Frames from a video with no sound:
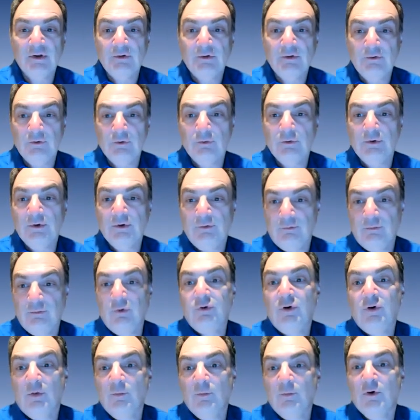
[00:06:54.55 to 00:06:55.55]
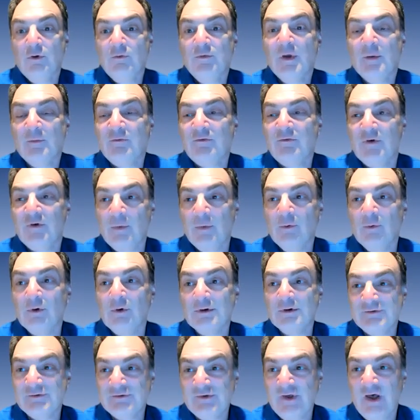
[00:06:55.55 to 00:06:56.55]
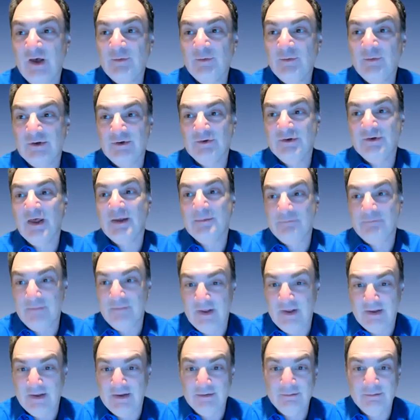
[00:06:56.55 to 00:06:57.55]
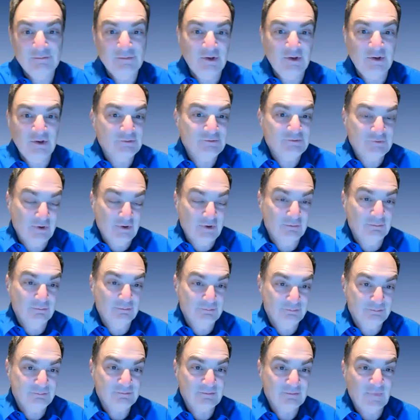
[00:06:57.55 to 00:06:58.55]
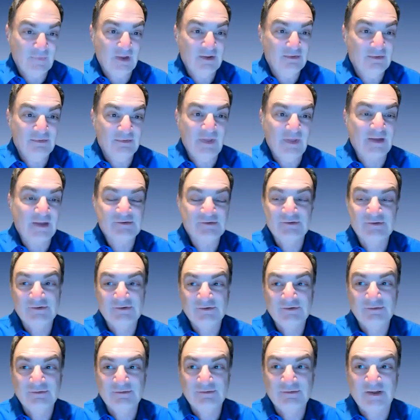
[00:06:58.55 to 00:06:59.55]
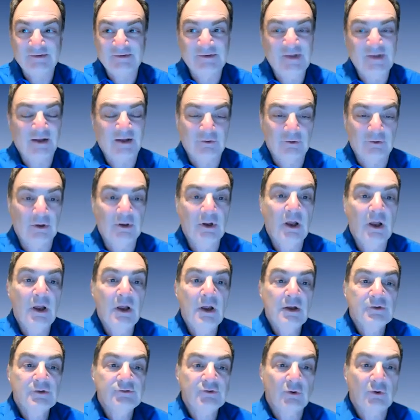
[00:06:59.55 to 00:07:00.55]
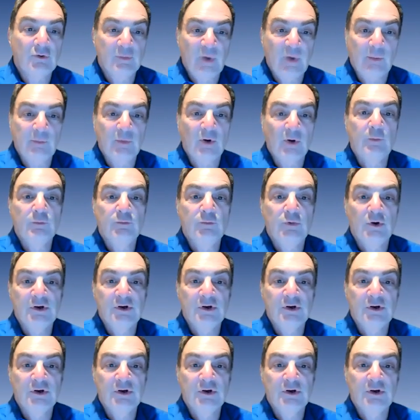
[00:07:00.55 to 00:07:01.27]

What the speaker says: you would remove them from the word some and you'd get me, so that's not good. So remember, put